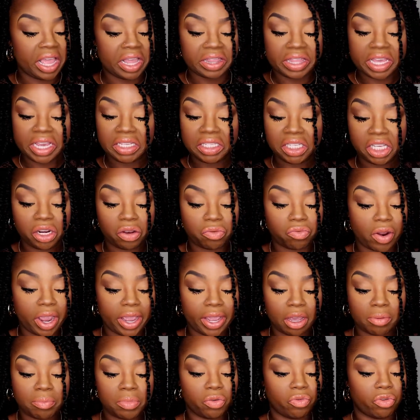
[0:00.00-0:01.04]
They did it
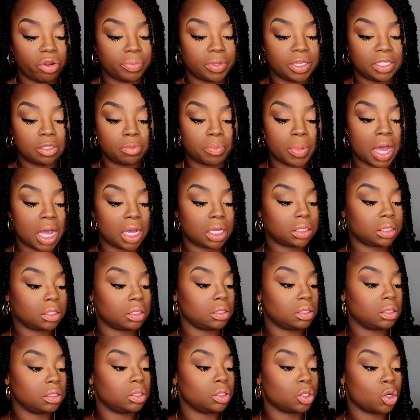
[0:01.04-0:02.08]
right. I'm gonna rip this box
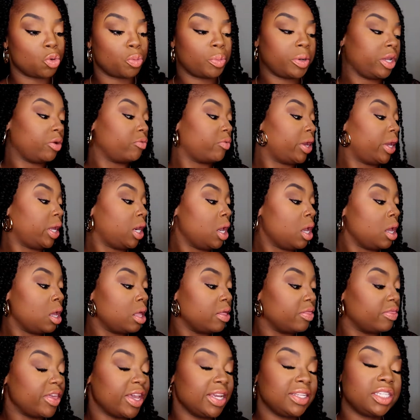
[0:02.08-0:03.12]
because this isn't opening right.
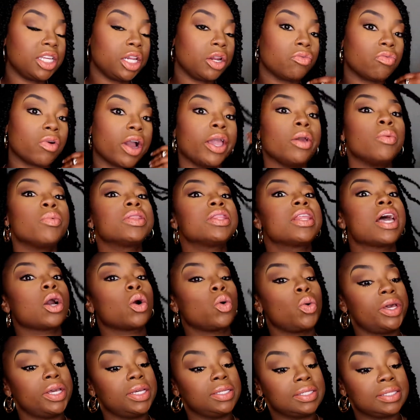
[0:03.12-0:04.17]
They did it right with that
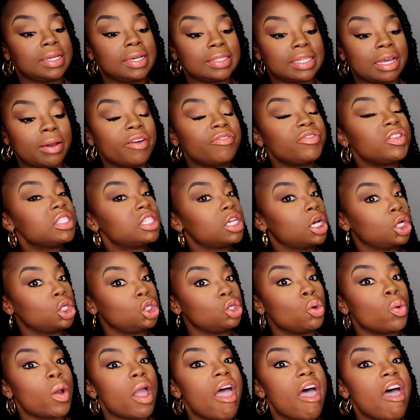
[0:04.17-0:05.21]
quiz, because I have to tell
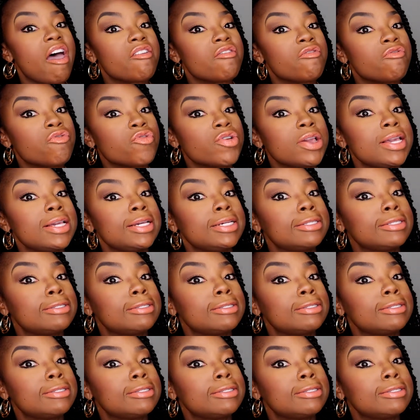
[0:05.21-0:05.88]
you, every